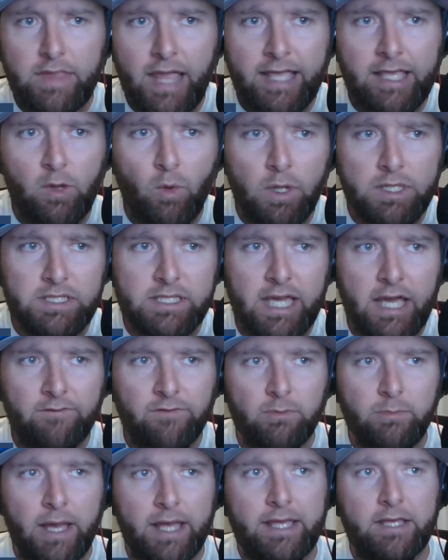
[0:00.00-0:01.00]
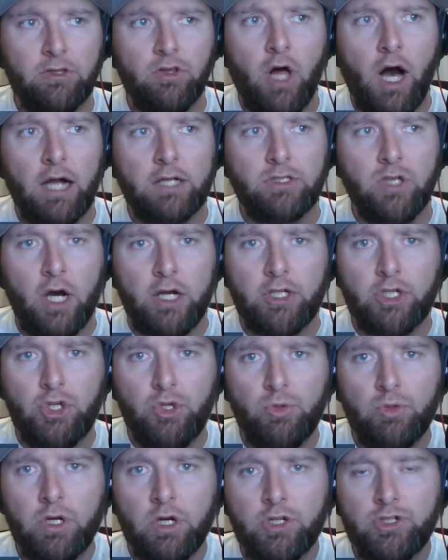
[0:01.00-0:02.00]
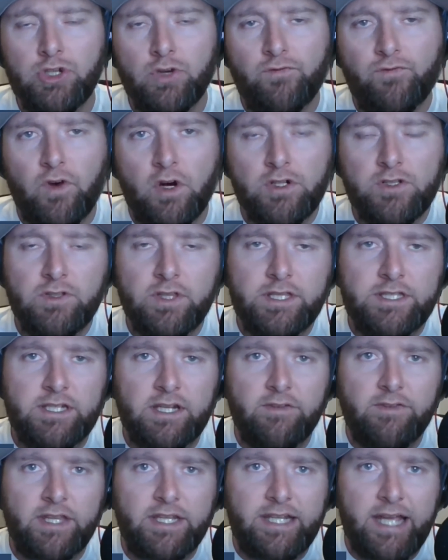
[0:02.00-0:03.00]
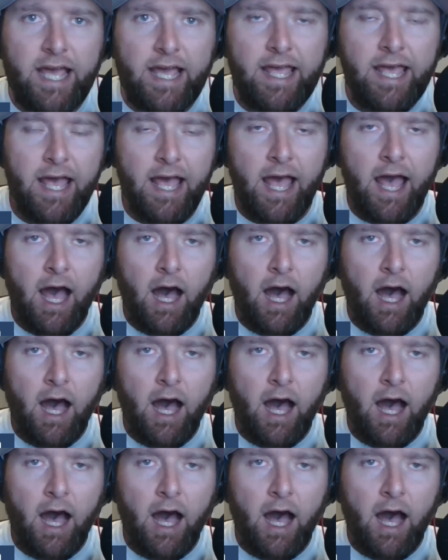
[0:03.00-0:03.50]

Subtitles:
Thank you once again for making Locked On Cougars your first listen of the day.